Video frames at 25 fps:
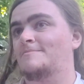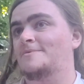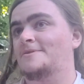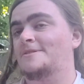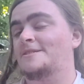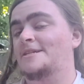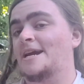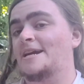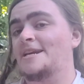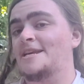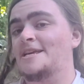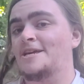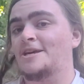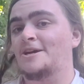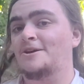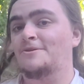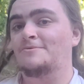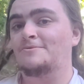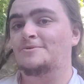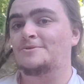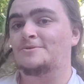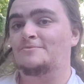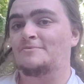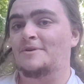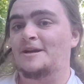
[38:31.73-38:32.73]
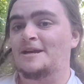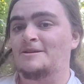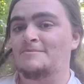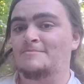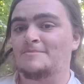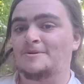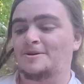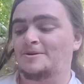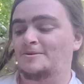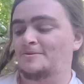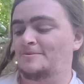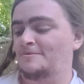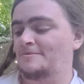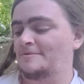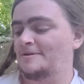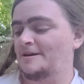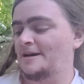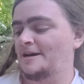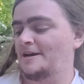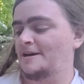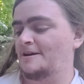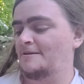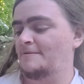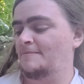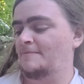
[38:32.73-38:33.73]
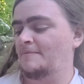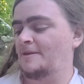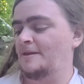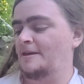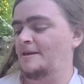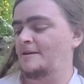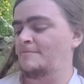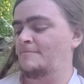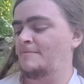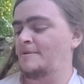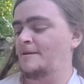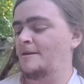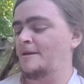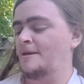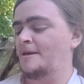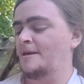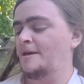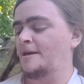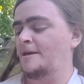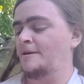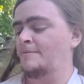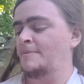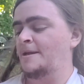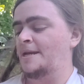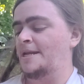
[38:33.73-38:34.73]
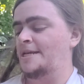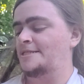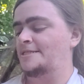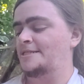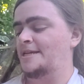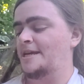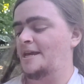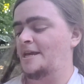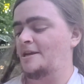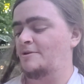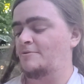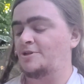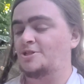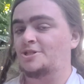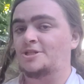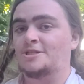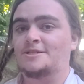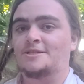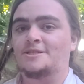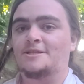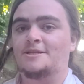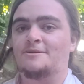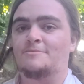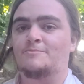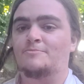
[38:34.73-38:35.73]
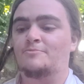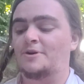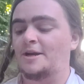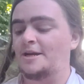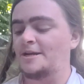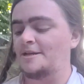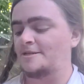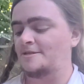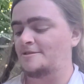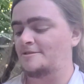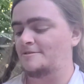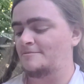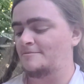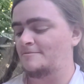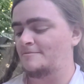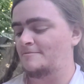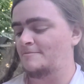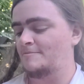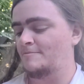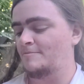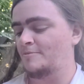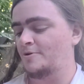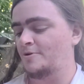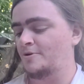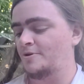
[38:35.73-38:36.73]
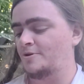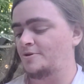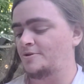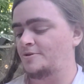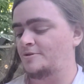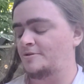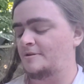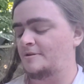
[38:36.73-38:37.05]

Tiny Goat Rainbow mini skein, which is the bright, more